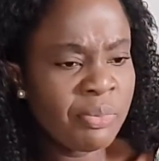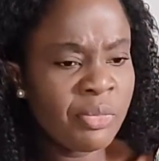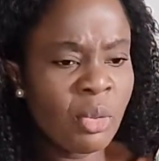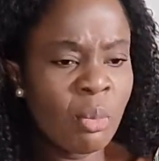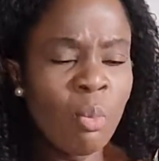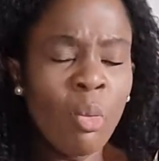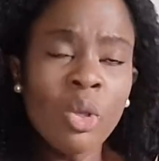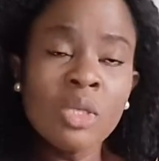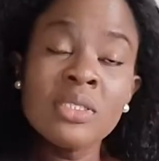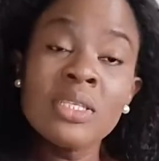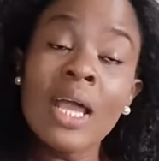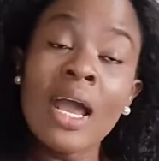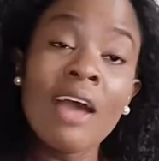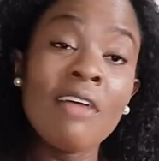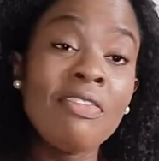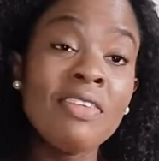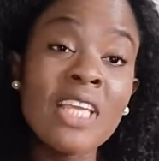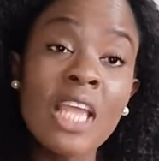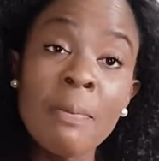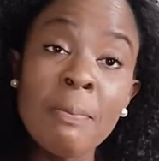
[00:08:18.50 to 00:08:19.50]
Most
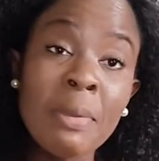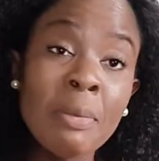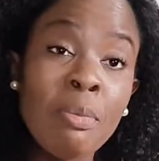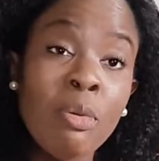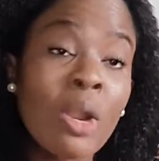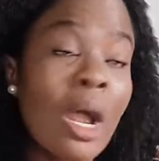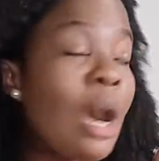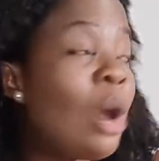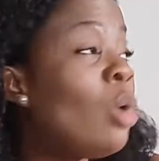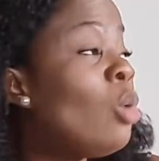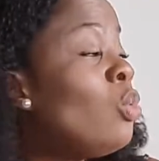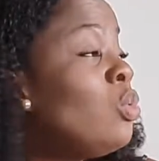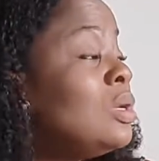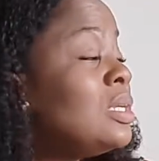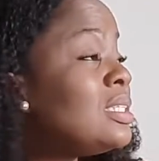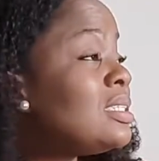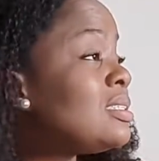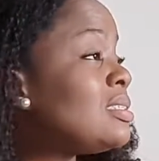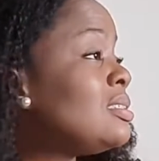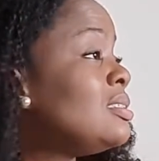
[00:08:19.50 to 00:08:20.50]
African people are
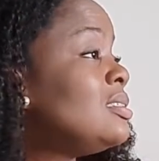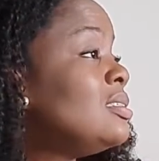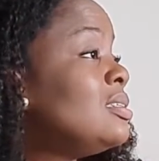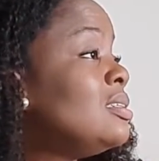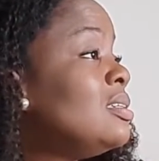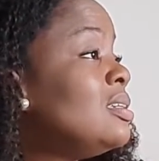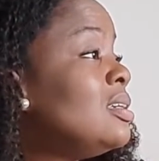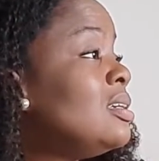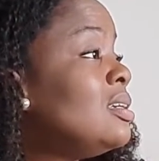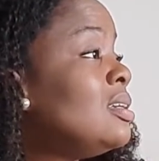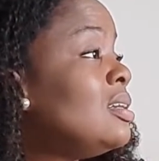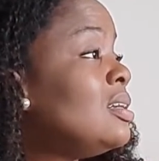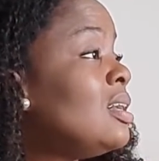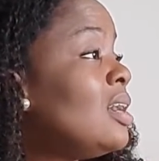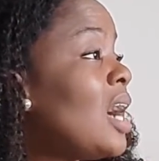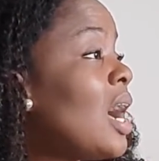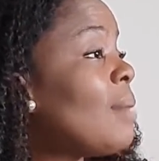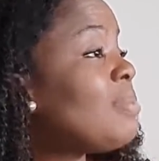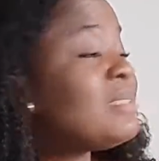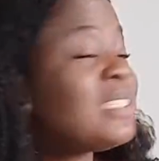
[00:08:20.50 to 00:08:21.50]
always
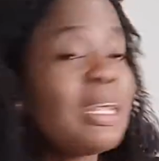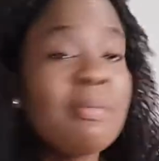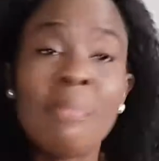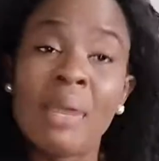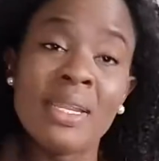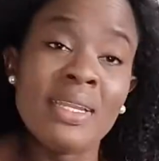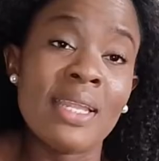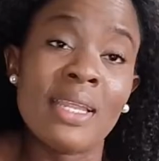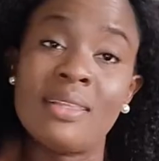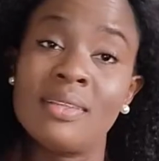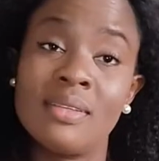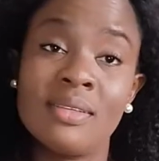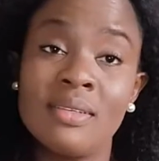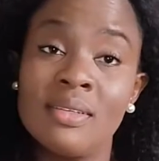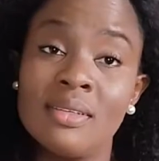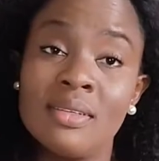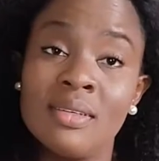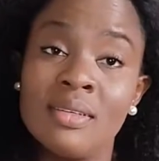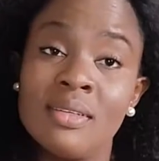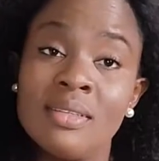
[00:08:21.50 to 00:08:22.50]
absent-minded.
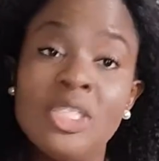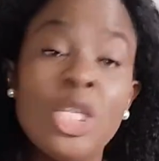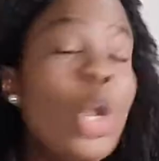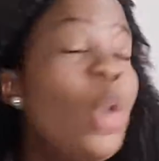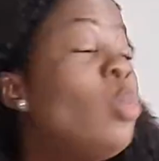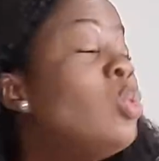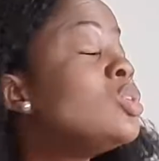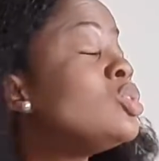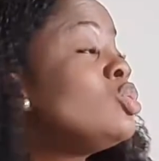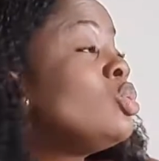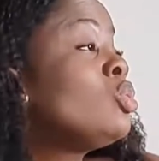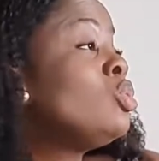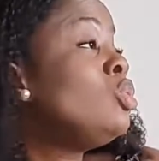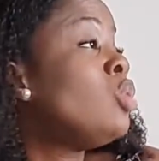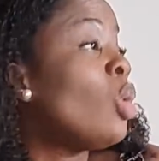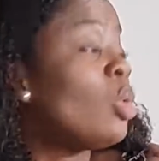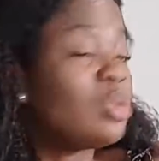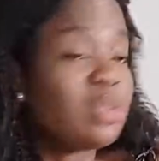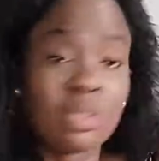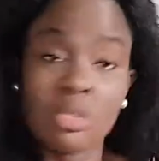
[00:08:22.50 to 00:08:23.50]
They always look
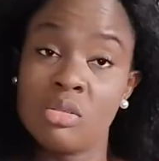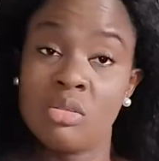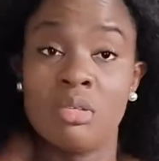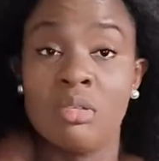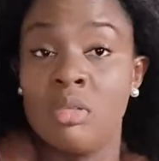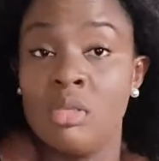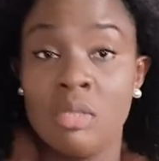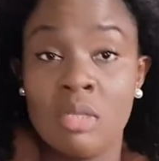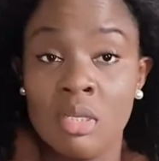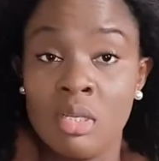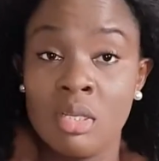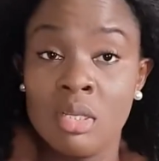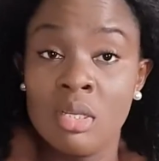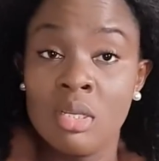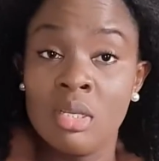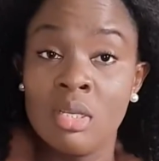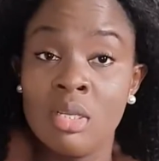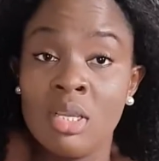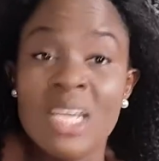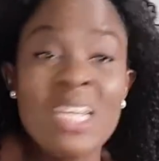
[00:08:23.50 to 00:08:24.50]
lost
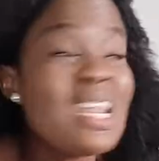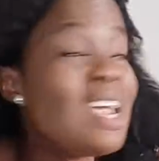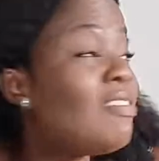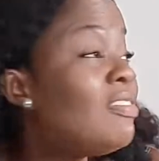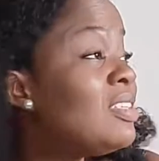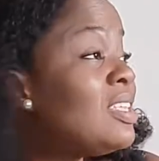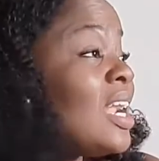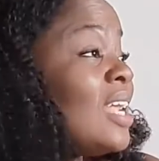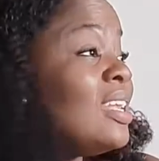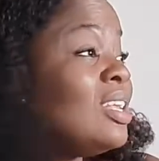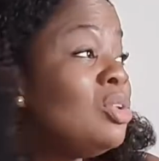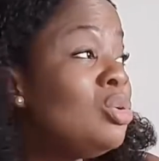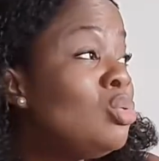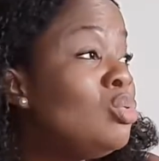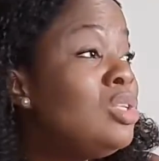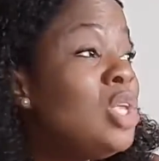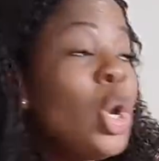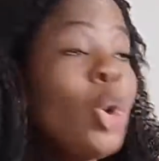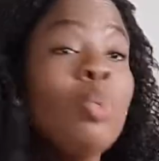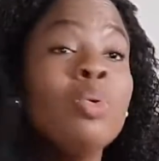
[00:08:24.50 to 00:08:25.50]
in everything that they
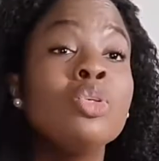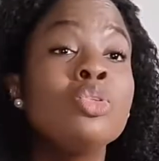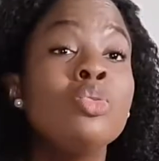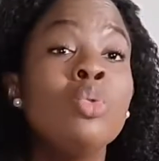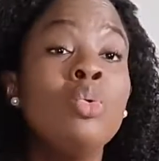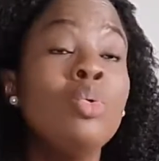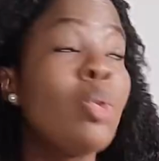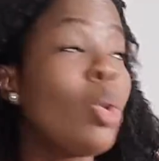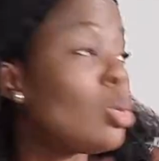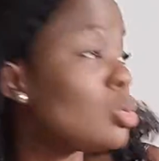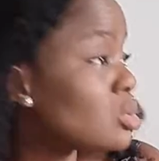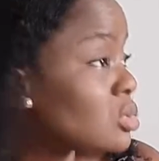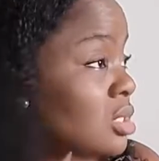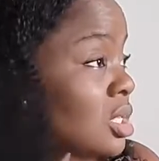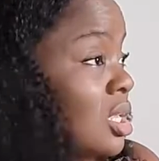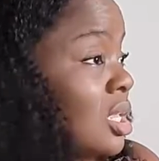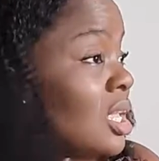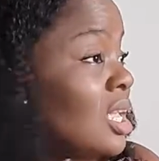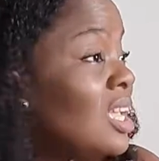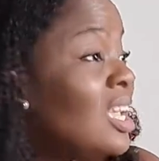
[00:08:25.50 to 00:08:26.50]
do. They always look lost.
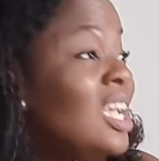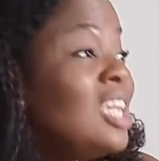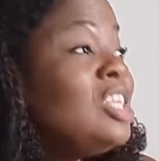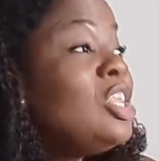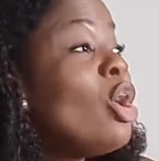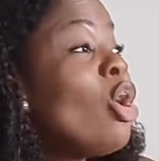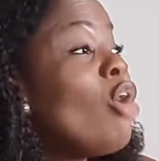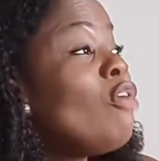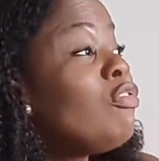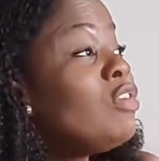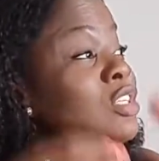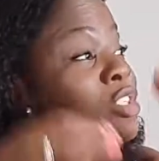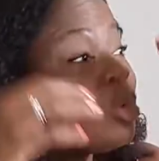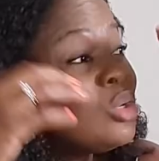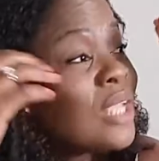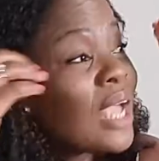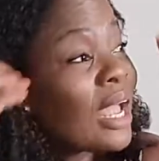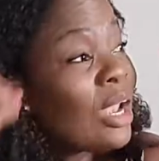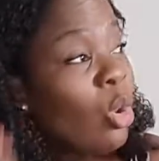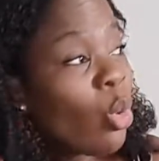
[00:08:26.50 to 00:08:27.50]
In the office,
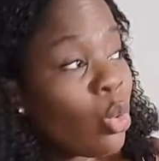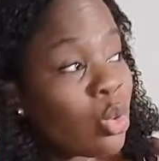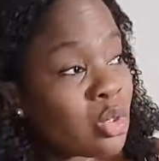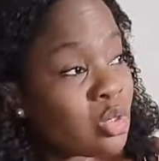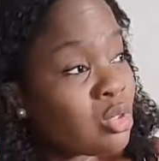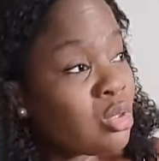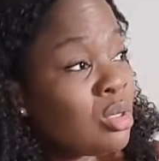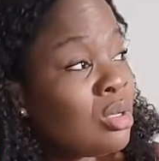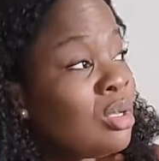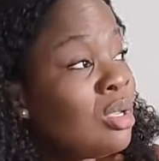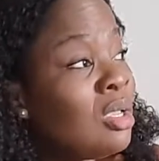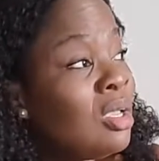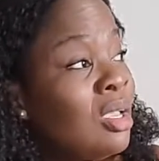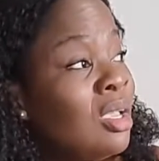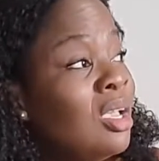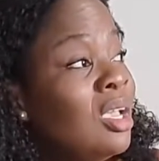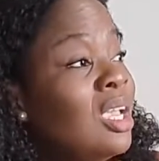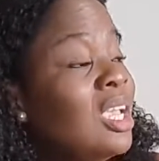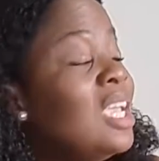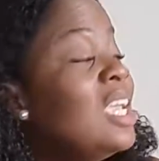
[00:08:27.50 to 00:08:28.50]
they are lost.
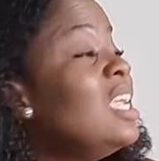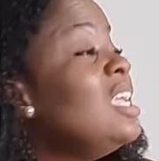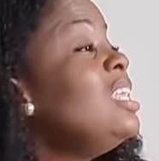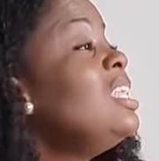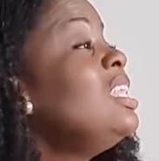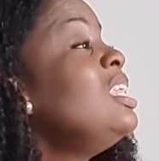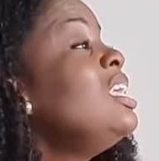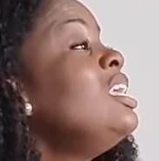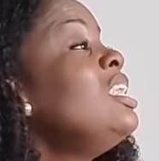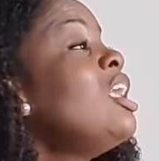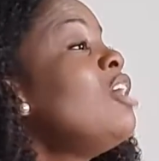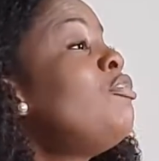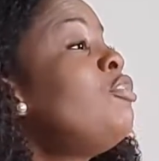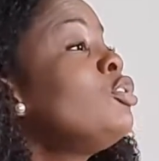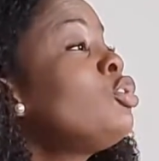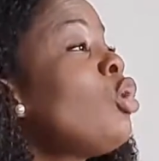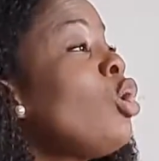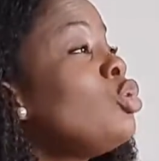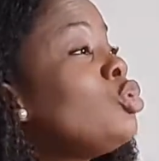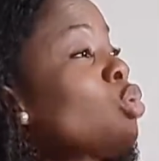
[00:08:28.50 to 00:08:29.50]
In a
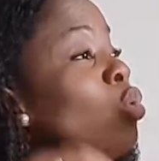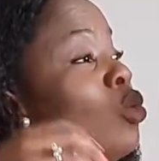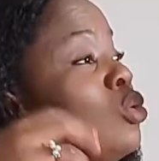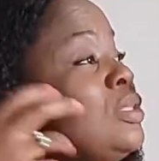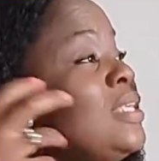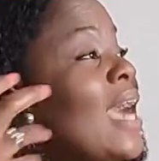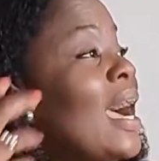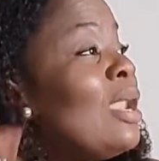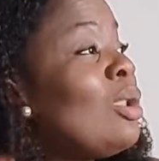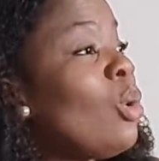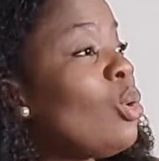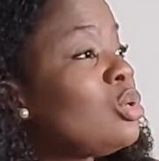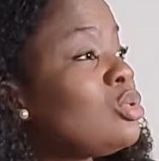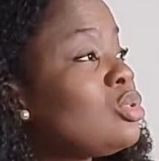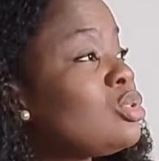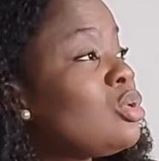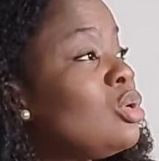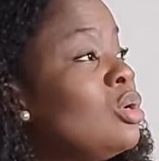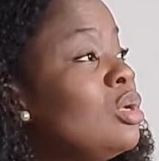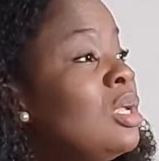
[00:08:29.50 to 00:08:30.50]
food court, they are
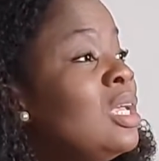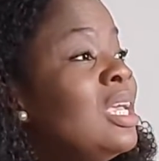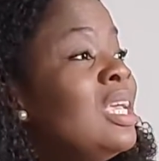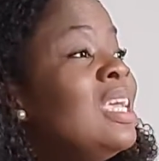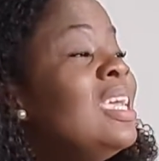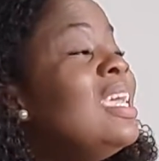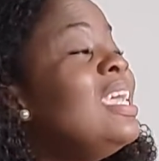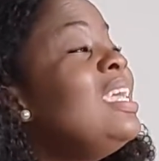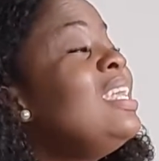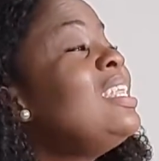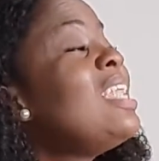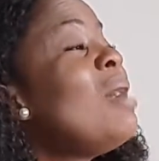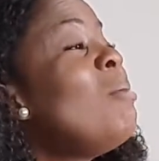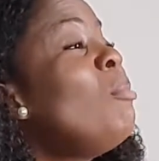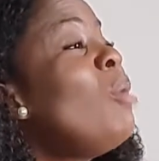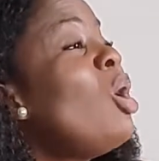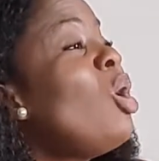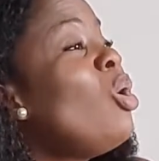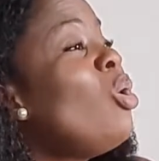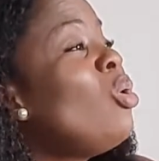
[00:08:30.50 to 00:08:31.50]
lost. In the
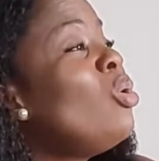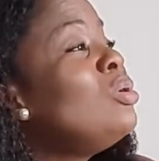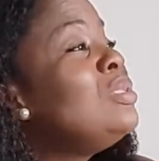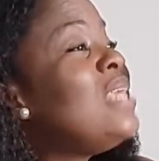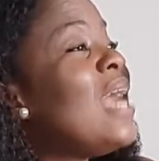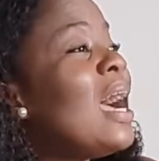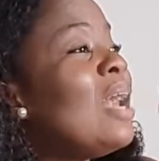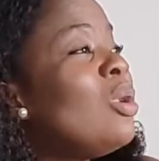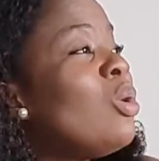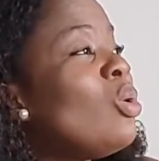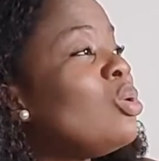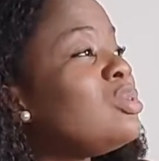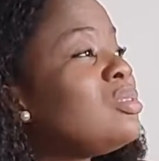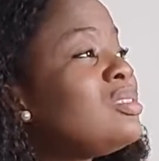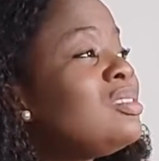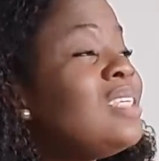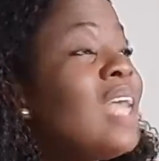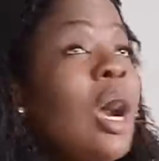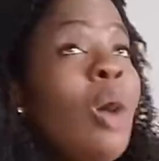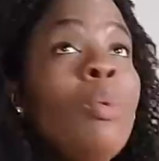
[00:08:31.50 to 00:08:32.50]
mall, they are
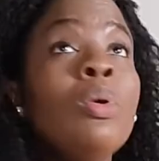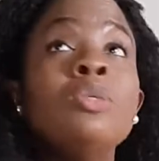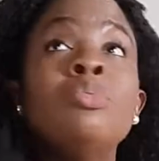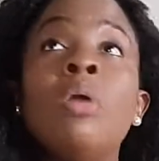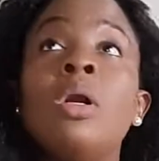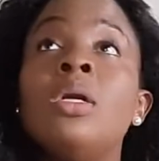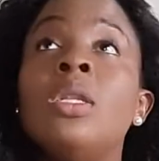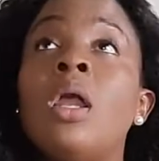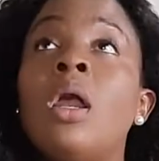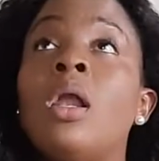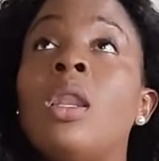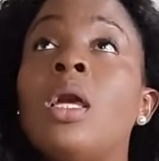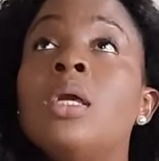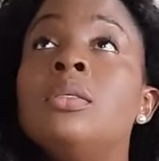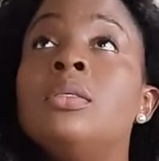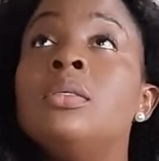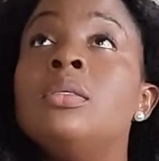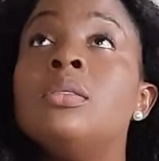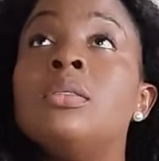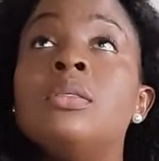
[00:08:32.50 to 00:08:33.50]
lost. They are always walking around like
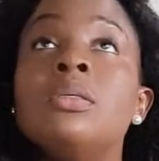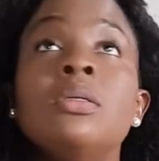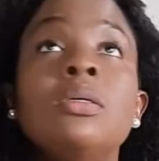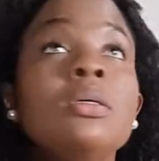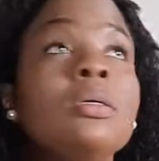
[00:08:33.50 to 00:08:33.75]
this.